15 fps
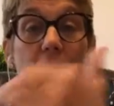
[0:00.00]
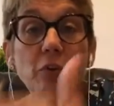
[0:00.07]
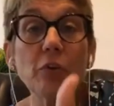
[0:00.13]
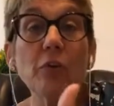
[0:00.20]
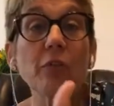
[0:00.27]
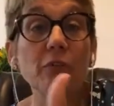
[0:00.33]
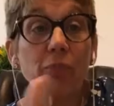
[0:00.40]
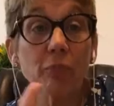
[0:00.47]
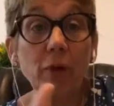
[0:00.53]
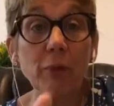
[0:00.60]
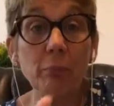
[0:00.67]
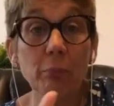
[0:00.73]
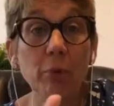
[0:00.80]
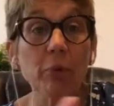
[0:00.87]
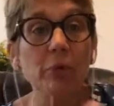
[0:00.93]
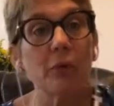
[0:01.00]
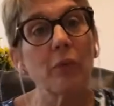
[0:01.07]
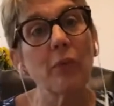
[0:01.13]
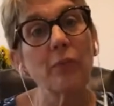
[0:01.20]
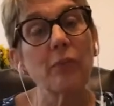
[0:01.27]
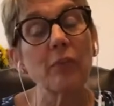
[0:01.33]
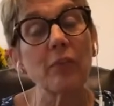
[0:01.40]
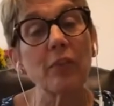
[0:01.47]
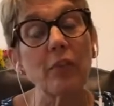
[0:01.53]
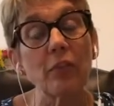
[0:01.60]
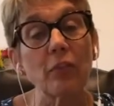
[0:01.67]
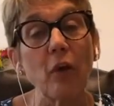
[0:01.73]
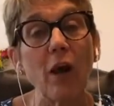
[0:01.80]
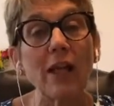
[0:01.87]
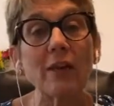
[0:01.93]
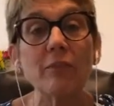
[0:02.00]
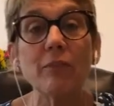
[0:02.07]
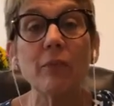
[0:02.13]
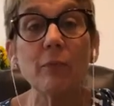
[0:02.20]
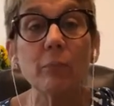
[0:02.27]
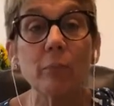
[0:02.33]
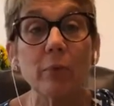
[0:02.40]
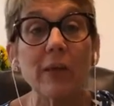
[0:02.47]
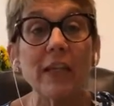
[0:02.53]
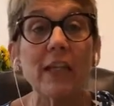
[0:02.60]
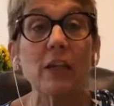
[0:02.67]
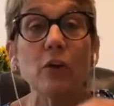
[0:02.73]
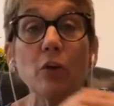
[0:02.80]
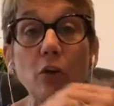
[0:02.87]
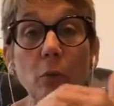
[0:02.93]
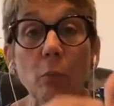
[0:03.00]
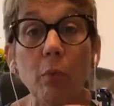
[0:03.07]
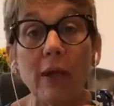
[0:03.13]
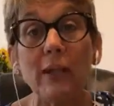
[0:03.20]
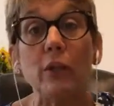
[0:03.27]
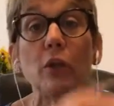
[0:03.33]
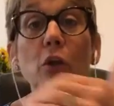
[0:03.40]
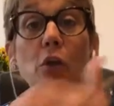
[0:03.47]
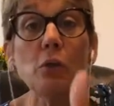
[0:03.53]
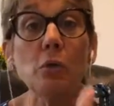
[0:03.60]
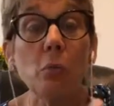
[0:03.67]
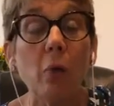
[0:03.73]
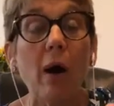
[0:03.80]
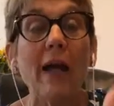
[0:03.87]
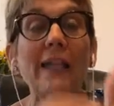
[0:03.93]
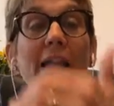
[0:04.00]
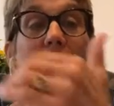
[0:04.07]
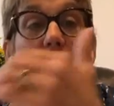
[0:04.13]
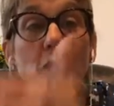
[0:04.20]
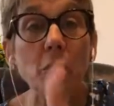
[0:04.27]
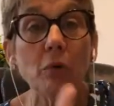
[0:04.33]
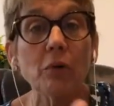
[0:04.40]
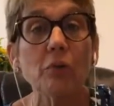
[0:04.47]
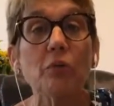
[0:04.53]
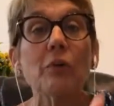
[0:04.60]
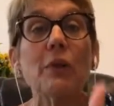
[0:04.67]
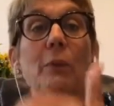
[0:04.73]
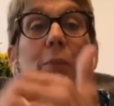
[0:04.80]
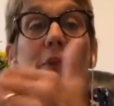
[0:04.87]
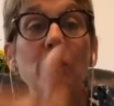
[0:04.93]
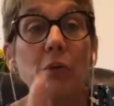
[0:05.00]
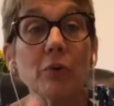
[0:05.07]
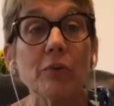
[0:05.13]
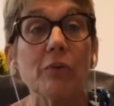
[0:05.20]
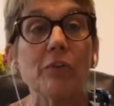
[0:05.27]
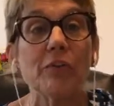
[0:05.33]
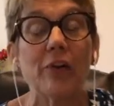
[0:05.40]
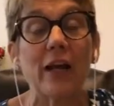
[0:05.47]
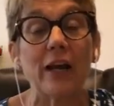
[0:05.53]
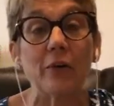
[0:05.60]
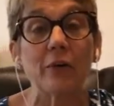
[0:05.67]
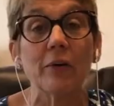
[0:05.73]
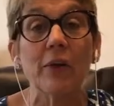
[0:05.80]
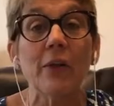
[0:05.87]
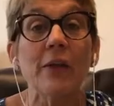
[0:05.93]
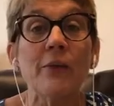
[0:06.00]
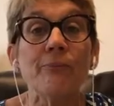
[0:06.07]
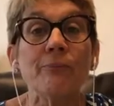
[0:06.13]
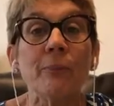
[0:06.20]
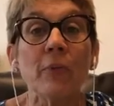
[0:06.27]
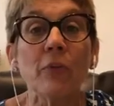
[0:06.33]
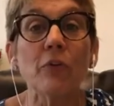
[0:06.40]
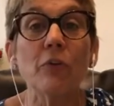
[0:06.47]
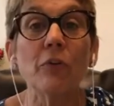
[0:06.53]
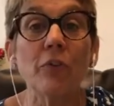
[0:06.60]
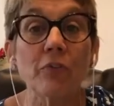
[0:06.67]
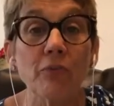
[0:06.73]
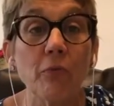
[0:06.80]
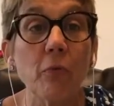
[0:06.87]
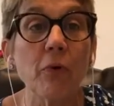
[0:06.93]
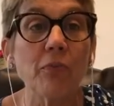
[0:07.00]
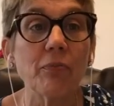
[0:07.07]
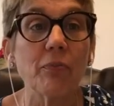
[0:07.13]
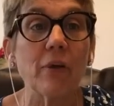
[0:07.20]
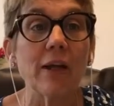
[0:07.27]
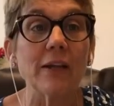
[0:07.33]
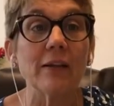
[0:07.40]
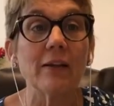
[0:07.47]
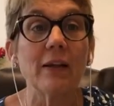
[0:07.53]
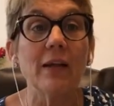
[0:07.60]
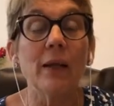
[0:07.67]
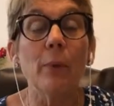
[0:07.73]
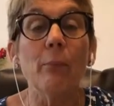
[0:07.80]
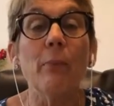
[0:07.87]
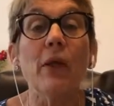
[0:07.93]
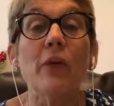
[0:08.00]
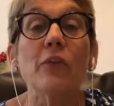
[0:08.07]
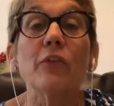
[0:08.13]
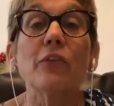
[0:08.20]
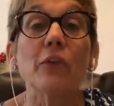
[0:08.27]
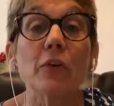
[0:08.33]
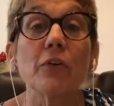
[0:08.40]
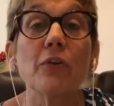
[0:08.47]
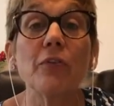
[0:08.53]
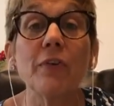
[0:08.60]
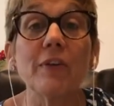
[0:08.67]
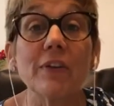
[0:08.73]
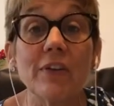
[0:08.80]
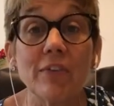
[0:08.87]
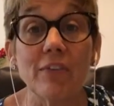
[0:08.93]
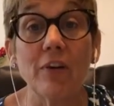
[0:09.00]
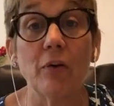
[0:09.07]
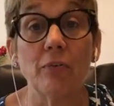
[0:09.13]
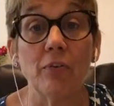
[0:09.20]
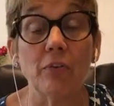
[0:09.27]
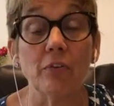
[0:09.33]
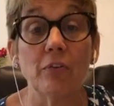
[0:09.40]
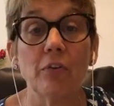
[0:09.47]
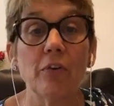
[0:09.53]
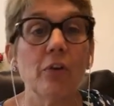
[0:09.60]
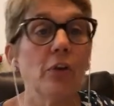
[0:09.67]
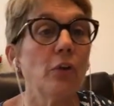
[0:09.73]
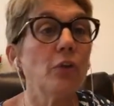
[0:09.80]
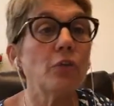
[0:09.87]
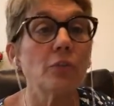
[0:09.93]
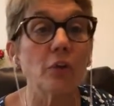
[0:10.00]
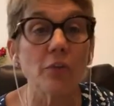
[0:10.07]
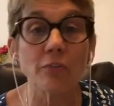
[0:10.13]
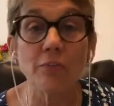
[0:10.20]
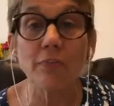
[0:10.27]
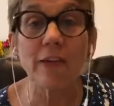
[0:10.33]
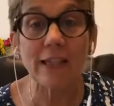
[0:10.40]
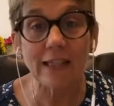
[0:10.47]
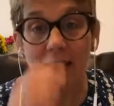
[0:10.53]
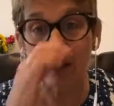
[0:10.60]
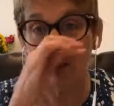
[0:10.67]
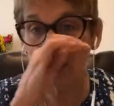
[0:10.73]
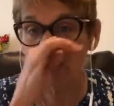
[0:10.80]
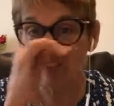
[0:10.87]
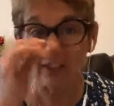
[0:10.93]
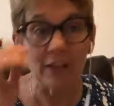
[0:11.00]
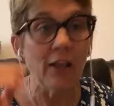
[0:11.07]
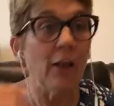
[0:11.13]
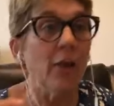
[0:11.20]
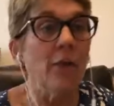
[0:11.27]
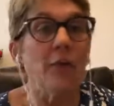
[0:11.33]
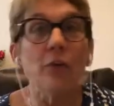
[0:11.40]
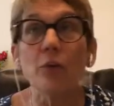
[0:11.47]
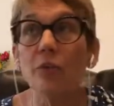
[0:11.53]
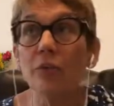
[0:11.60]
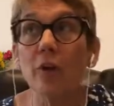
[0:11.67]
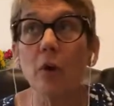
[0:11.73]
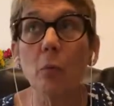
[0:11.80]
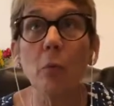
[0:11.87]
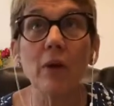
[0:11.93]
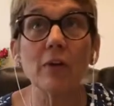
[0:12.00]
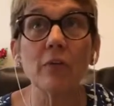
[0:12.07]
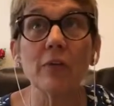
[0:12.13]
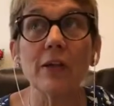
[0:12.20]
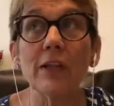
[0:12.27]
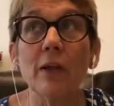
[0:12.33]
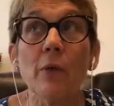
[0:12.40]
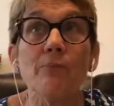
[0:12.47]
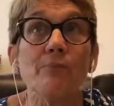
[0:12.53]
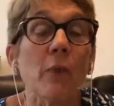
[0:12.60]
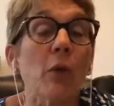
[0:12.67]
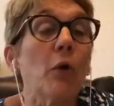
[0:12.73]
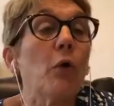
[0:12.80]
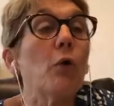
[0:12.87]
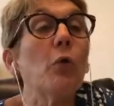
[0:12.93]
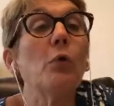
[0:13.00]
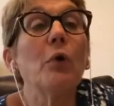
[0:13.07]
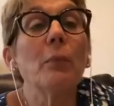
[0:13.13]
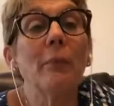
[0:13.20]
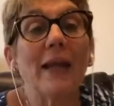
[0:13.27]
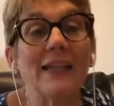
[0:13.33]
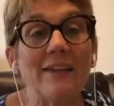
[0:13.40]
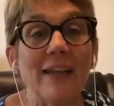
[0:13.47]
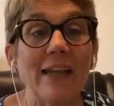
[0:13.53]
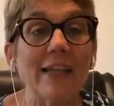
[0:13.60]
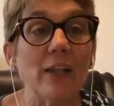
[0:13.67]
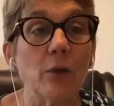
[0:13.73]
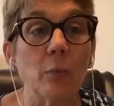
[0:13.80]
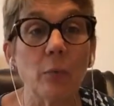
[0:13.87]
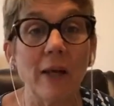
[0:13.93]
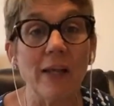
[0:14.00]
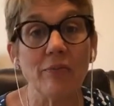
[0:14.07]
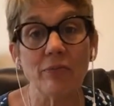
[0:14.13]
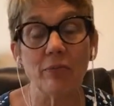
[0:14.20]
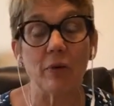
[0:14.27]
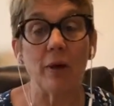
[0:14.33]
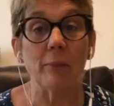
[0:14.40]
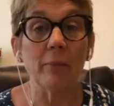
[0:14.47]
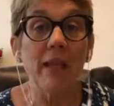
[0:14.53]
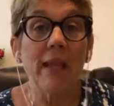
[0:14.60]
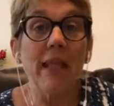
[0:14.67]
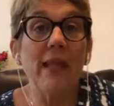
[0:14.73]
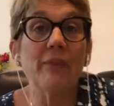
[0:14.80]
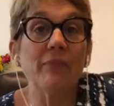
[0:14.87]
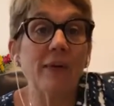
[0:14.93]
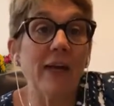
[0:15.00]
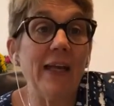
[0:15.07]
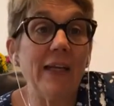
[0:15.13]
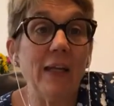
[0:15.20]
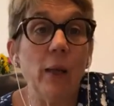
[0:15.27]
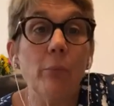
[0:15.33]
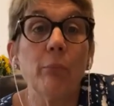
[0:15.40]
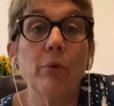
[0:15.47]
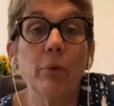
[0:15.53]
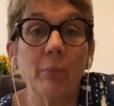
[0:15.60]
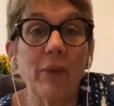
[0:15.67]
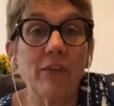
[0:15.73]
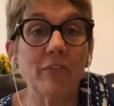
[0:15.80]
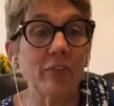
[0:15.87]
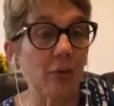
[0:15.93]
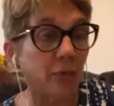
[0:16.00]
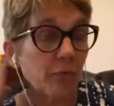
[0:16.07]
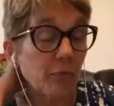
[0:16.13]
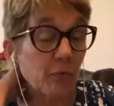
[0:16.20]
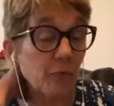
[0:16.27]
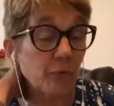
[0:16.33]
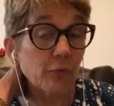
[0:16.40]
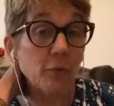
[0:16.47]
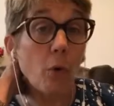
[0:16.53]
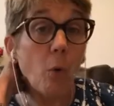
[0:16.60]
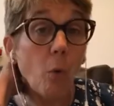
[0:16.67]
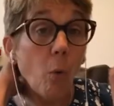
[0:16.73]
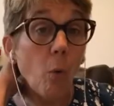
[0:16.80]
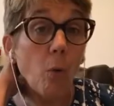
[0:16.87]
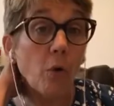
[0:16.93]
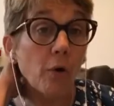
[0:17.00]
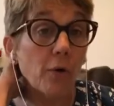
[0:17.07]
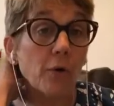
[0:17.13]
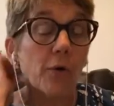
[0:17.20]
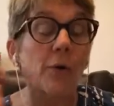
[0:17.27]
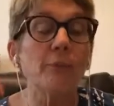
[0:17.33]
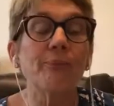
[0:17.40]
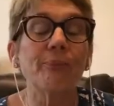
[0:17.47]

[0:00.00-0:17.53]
to the front burner, the thought of bringing what you want and your dream and your desire to the forefront starts feeling selfish. You start feeling guilty. You start wondering, who am I taking away from if I put myself first? Or,